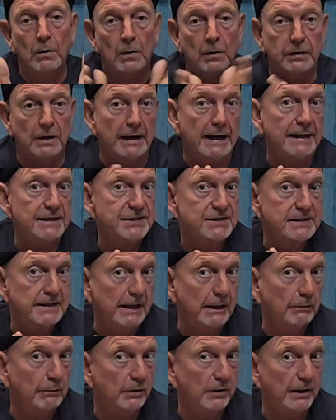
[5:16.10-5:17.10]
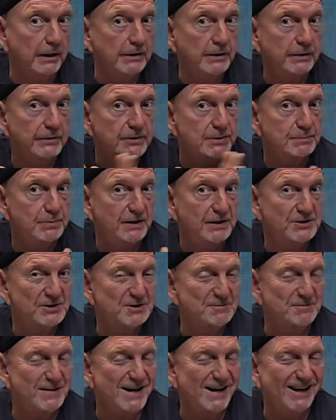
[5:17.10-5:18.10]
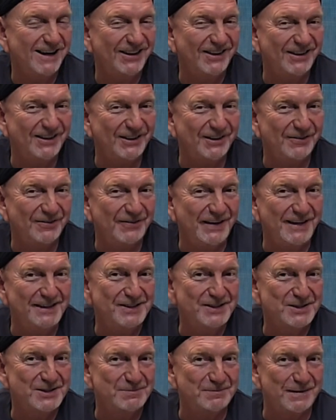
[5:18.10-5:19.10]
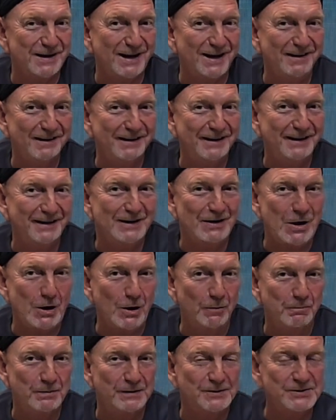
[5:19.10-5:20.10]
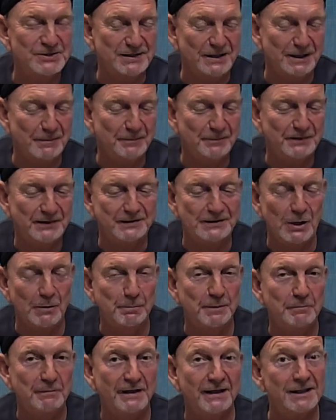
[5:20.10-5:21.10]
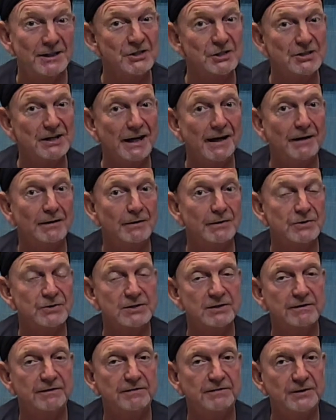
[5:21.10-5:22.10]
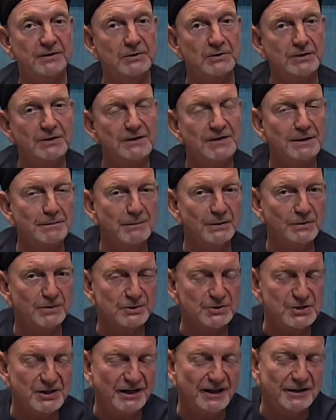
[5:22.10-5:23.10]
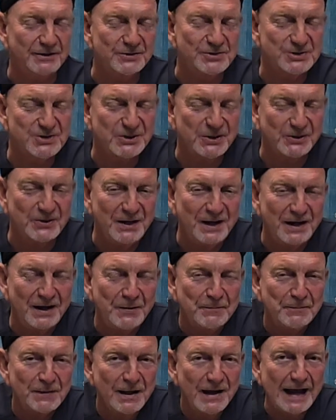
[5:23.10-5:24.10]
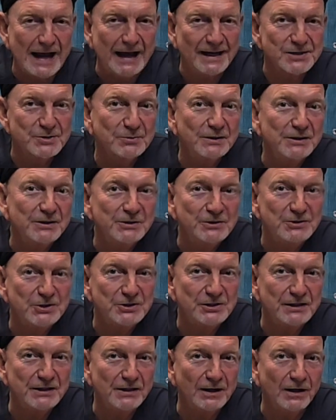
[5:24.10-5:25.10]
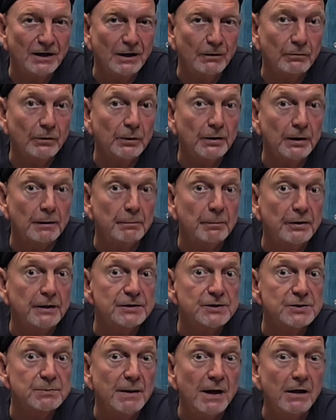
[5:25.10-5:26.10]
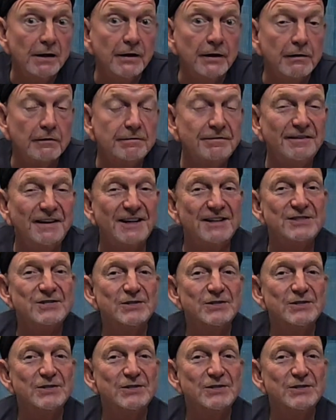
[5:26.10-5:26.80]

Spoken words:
Last thing we're going to do is put a smile on our face. Smiling opens up the dopamine channels, the feel-good chemical channels. So as we do Qigong, we're going to put a smile on our face.